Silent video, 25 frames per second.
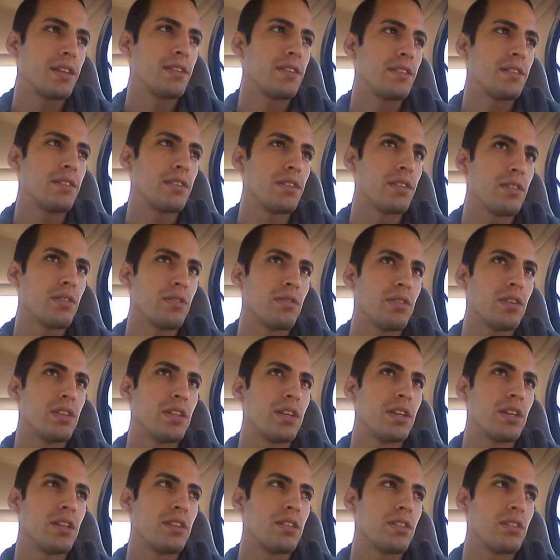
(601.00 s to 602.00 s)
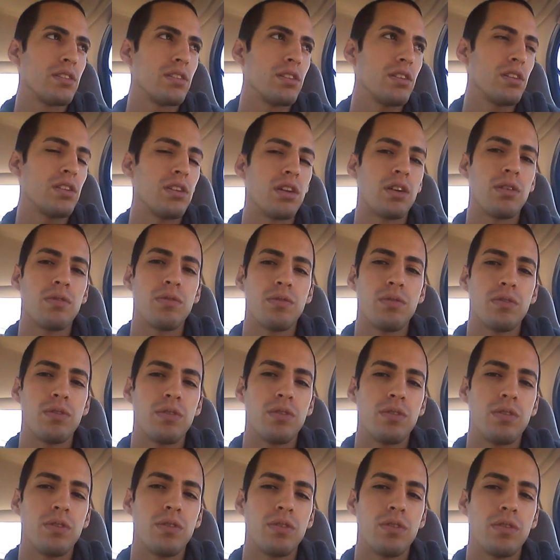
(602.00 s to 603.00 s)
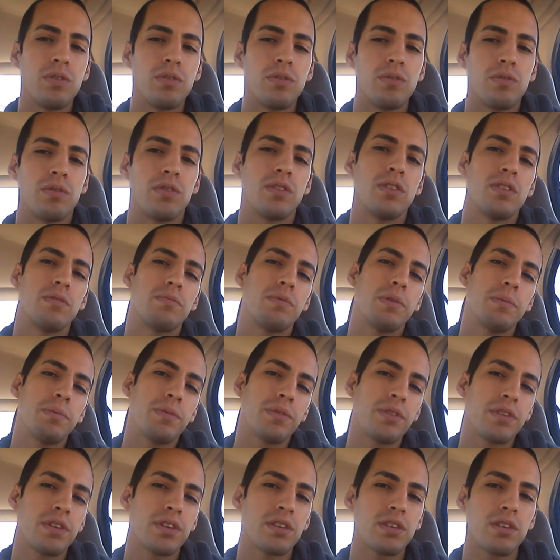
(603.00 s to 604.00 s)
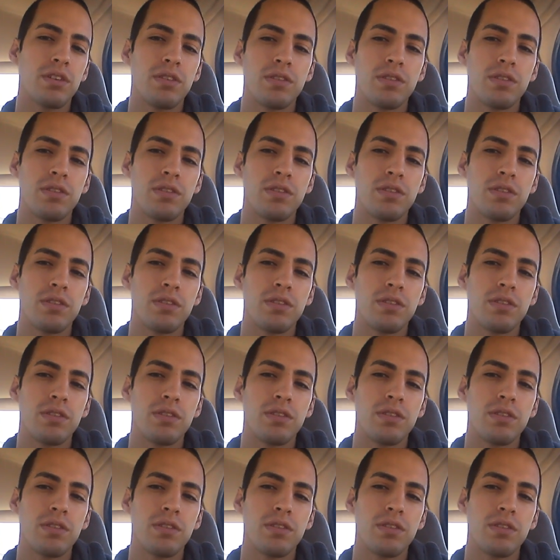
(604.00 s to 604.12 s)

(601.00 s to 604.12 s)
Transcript: in the deal, and then, people think,